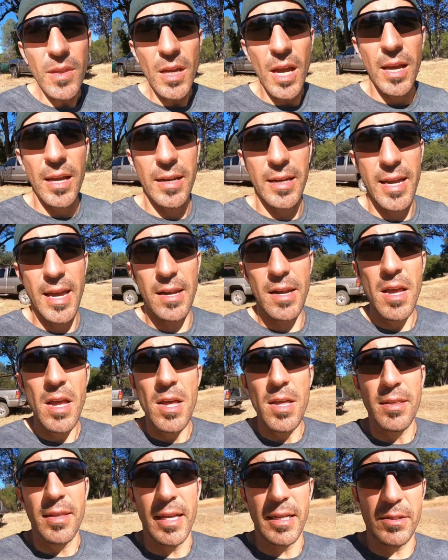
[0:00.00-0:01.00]
And again,
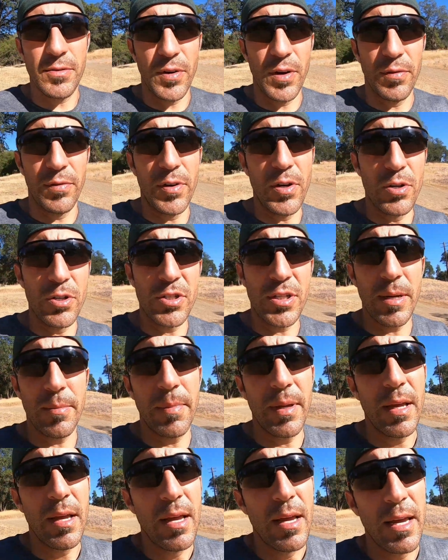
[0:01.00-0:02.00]
thanks for your viewership.
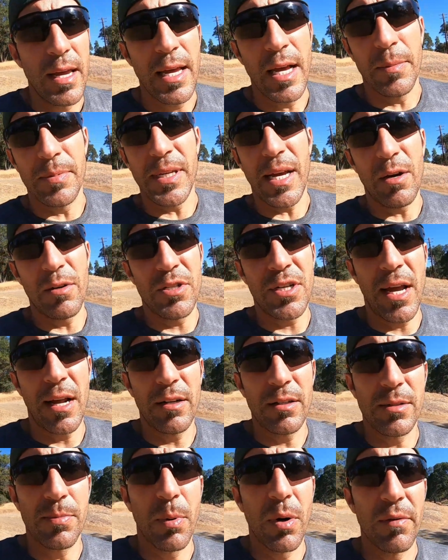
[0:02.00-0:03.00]
It helps our
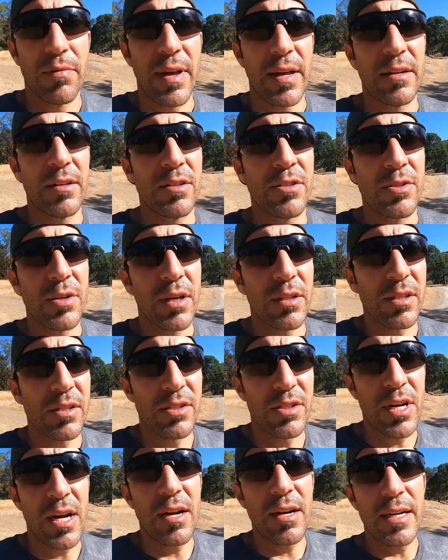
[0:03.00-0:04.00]
channel support veterans, trails,
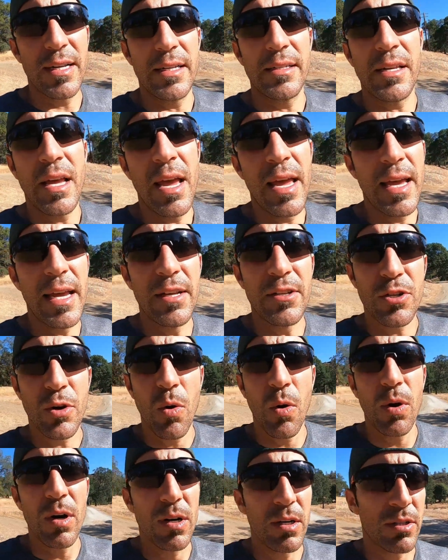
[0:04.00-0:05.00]
and charities each
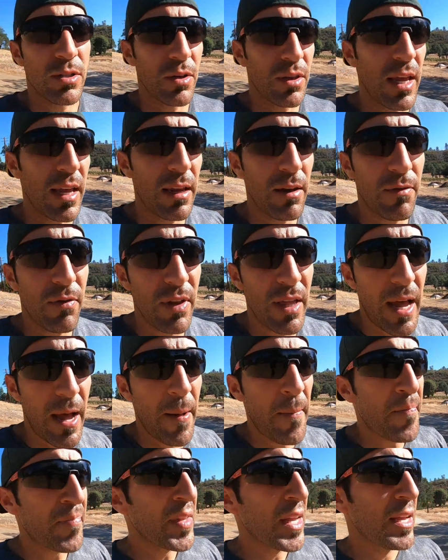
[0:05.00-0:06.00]
quarter. So thank you for
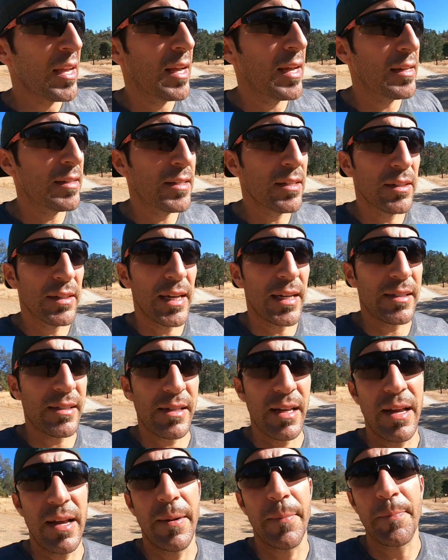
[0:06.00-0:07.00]
that. Until next
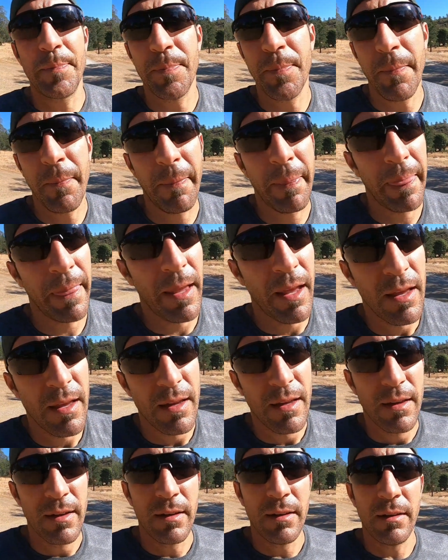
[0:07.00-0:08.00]
time,
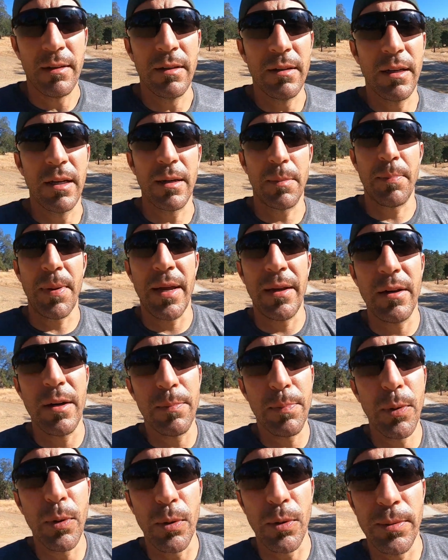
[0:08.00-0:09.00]
good luck painting your
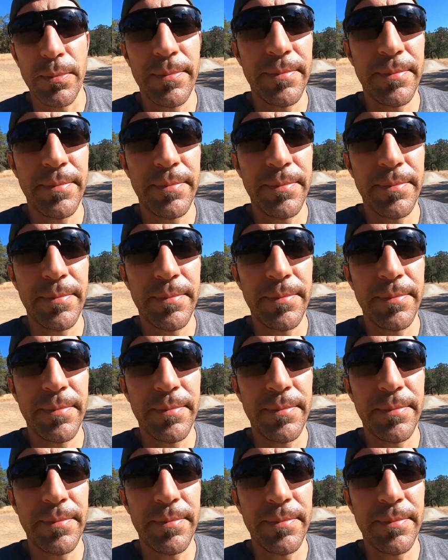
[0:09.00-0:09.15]
pool.